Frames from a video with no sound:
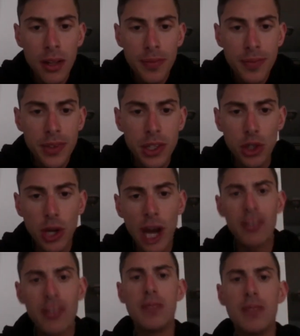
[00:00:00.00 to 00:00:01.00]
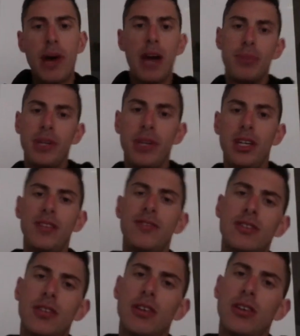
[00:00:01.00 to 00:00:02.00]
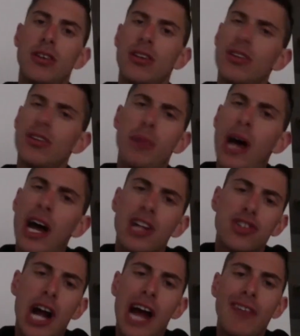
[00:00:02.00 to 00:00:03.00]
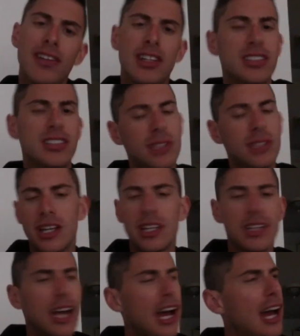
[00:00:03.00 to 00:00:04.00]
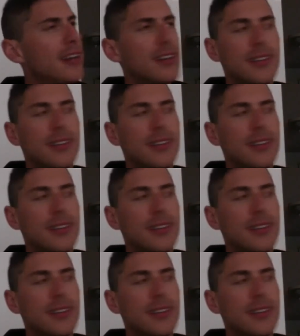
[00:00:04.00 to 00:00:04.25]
Do you have any pet peeves? Bad drivers, something like that?